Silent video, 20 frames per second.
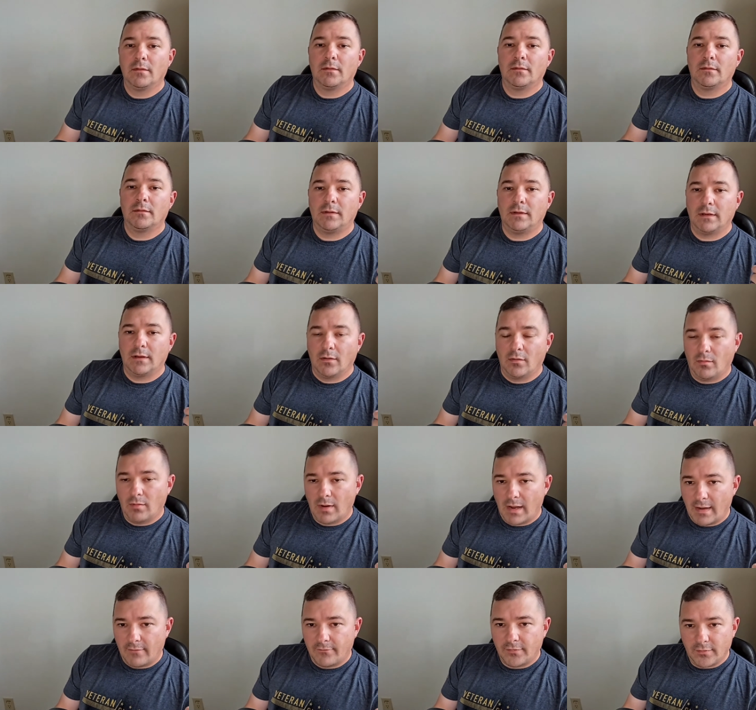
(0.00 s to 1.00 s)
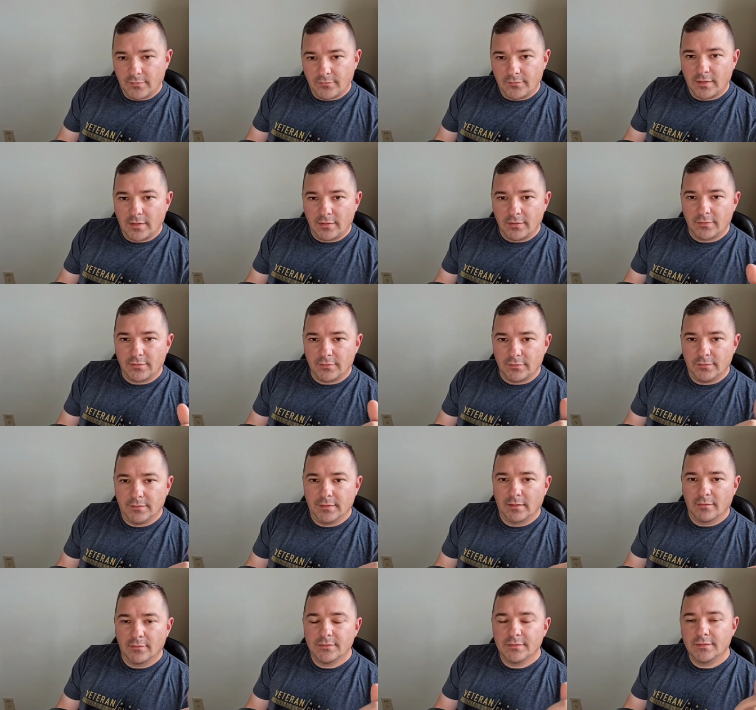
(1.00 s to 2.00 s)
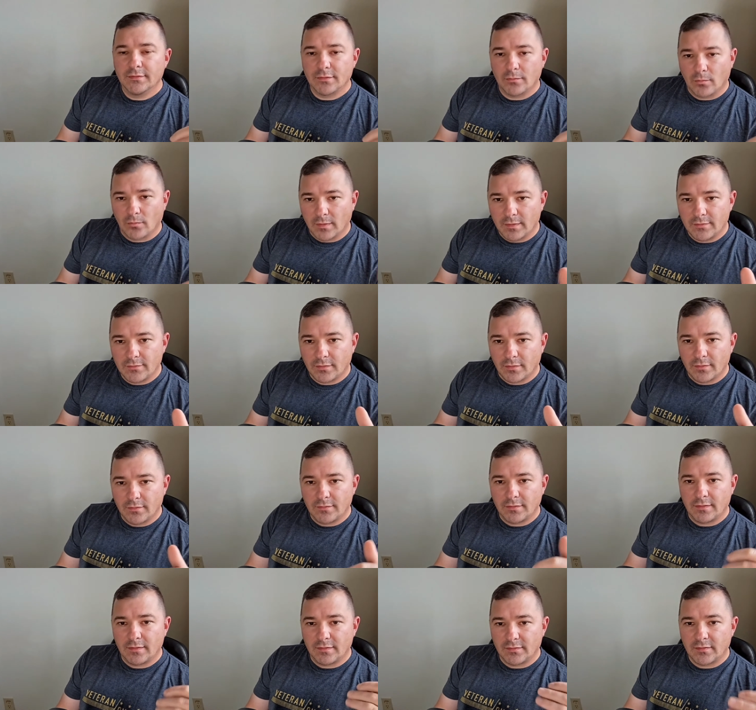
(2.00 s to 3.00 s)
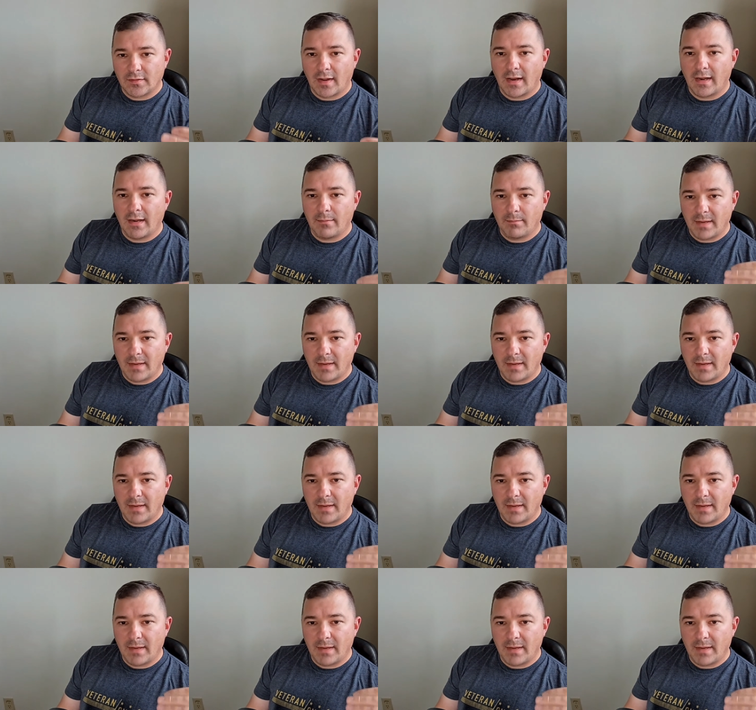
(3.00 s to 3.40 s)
you know, after you've done your due diligence and research and decided,